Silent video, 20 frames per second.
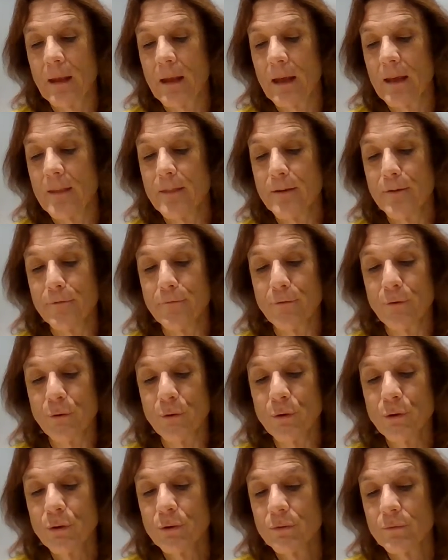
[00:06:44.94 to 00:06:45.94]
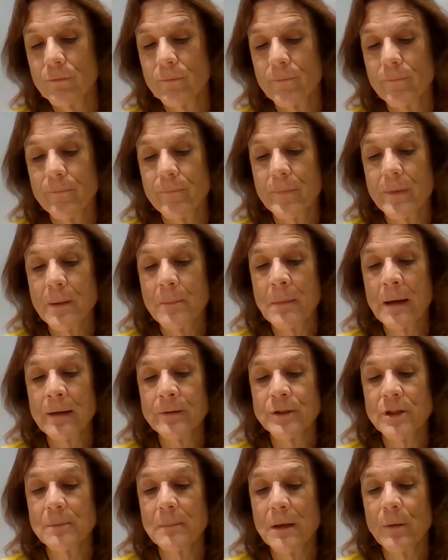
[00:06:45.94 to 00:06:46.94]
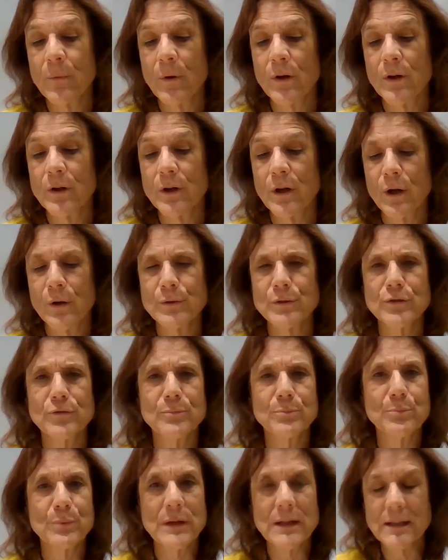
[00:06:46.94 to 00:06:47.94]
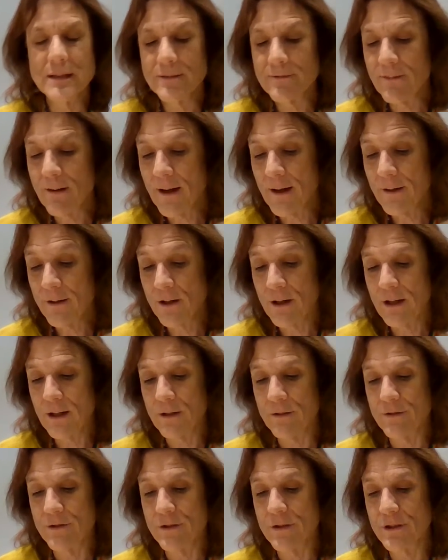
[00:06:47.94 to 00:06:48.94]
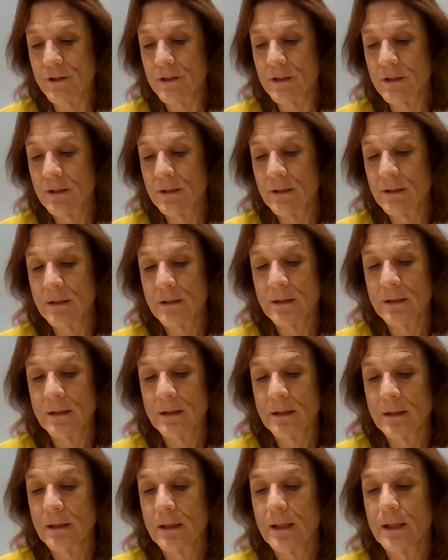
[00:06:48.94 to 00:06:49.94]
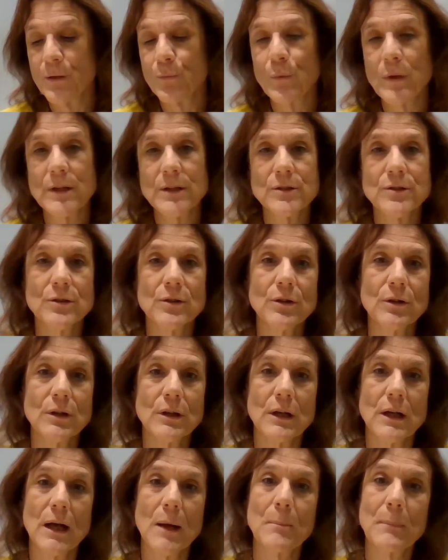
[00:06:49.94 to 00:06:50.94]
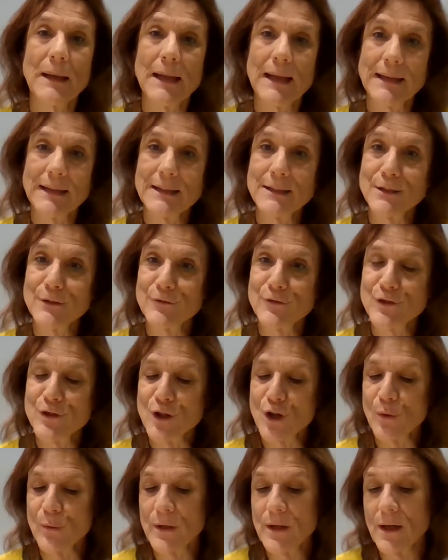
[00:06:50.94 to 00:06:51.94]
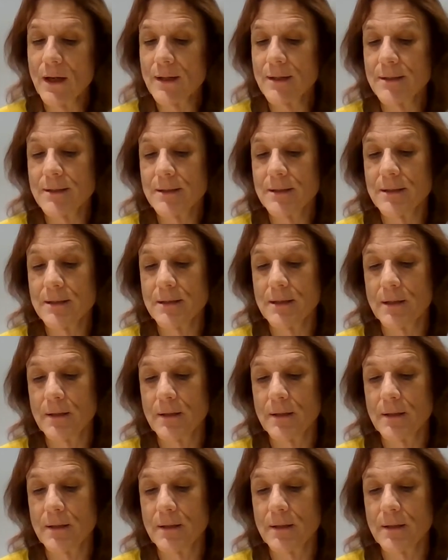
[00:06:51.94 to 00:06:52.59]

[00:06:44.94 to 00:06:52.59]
In the fall, the mountain may wear a coat of brilliant fire colors. In winter, a blanket of snow and ice.